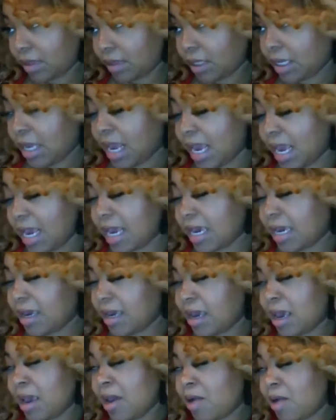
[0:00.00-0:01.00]
And
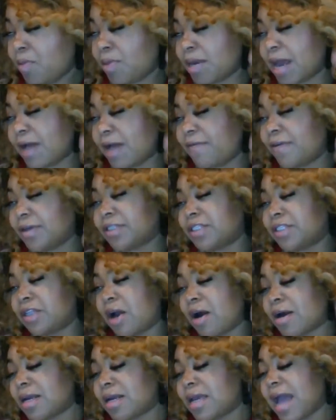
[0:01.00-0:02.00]
when I first
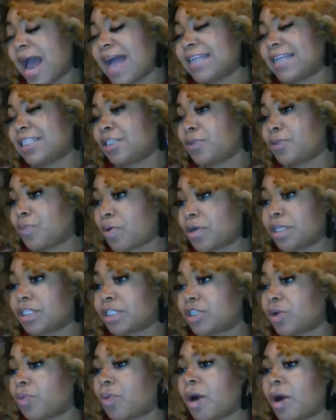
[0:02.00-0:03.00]
started, I just wanted
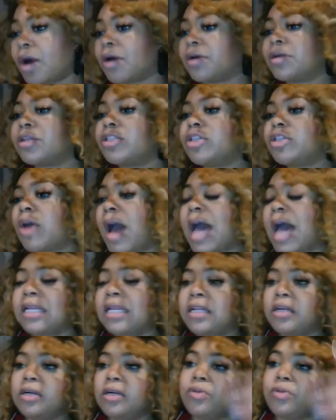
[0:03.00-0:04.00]
to work. So I
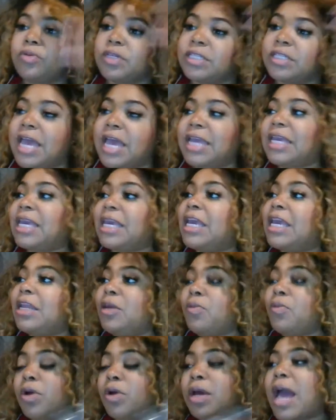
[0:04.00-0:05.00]
literally would take
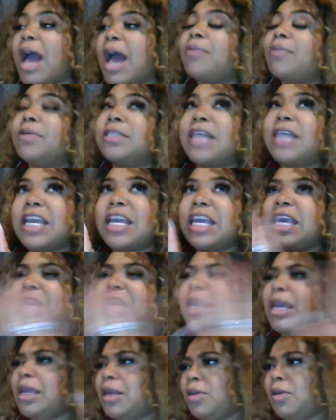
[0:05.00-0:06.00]
anyone, I would take
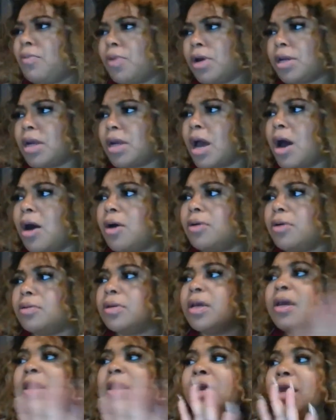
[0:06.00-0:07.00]
anyone on
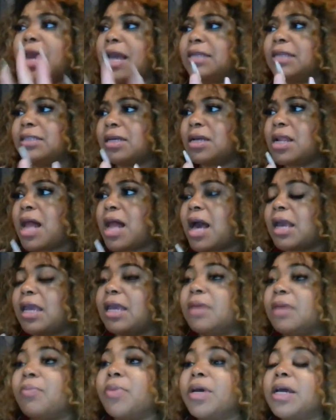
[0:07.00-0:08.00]
as a
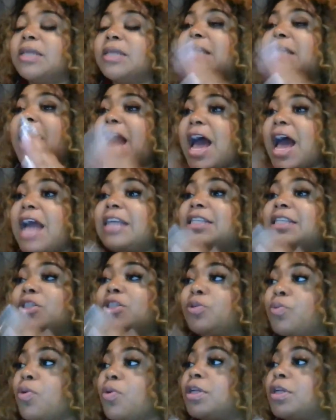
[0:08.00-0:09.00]
client because I
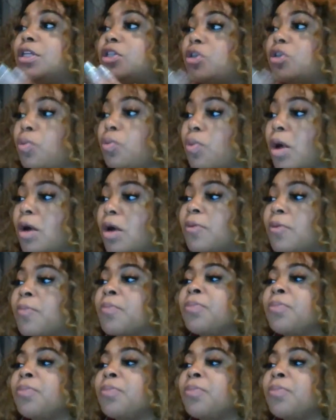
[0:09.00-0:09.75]
just wanted to work.